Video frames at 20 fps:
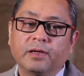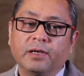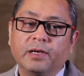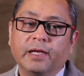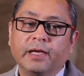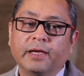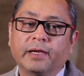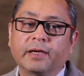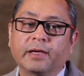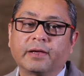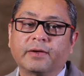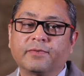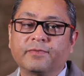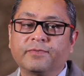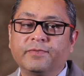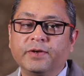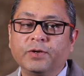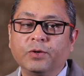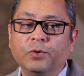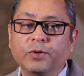like
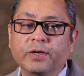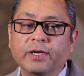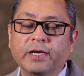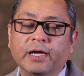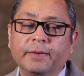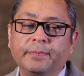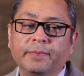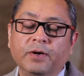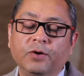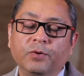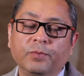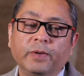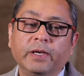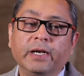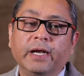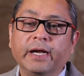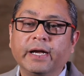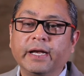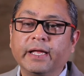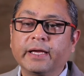when you're looking at peer-to-peer
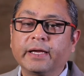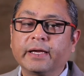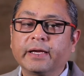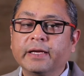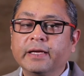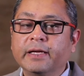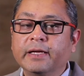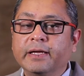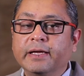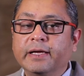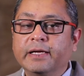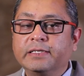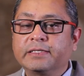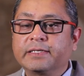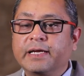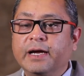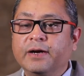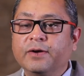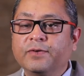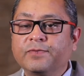lending, it's
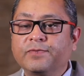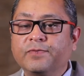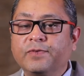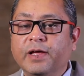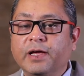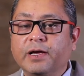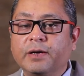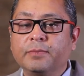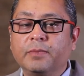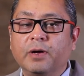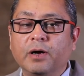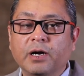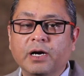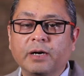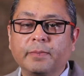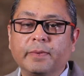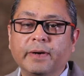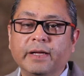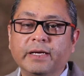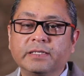kind of like a
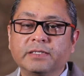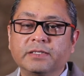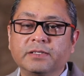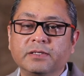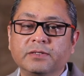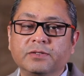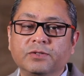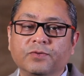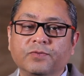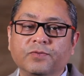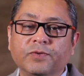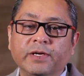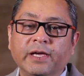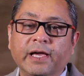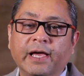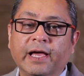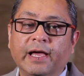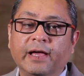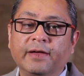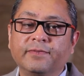marketplace. So we
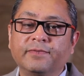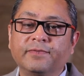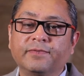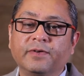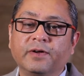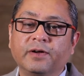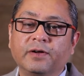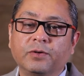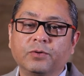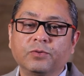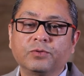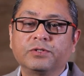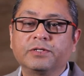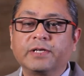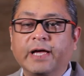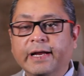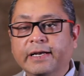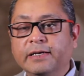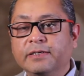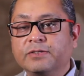have 2
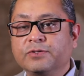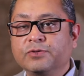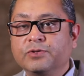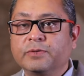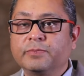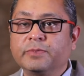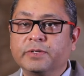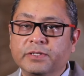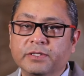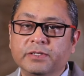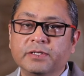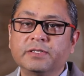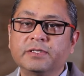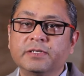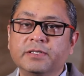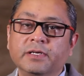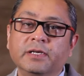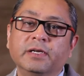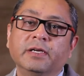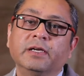sides to the business.